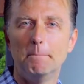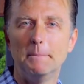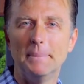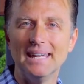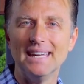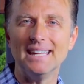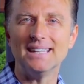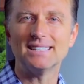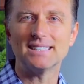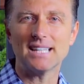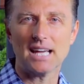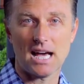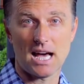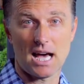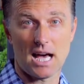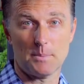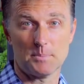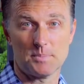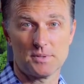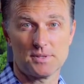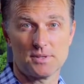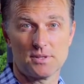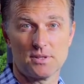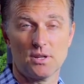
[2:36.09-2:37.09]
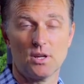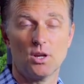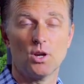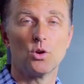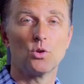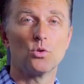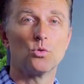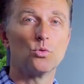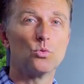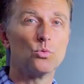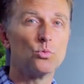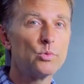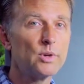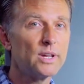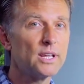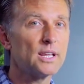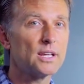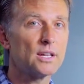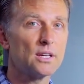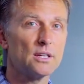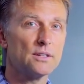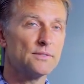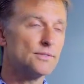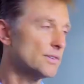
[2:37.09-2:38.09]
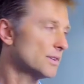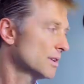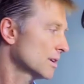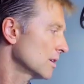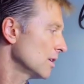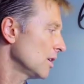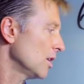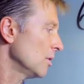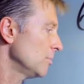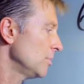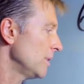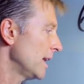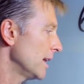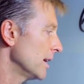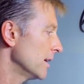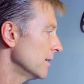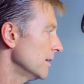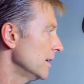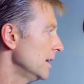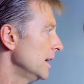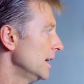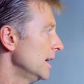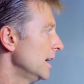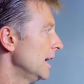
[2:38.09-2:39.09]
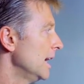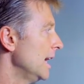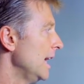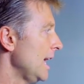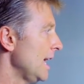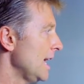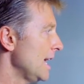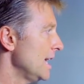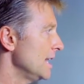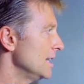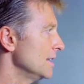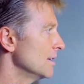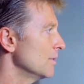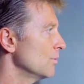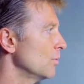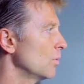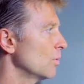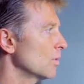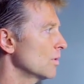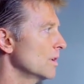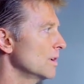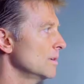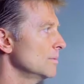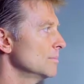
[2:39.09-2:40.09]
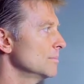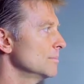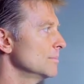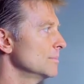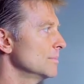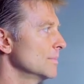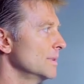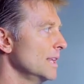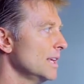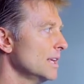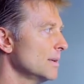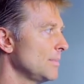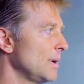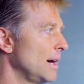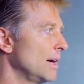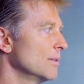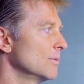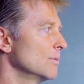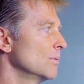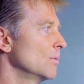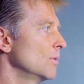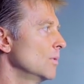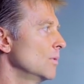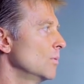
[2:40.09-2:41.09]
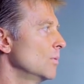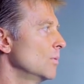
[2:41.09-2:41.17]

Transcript: beet tops, really good for the gallbladder. And think about it.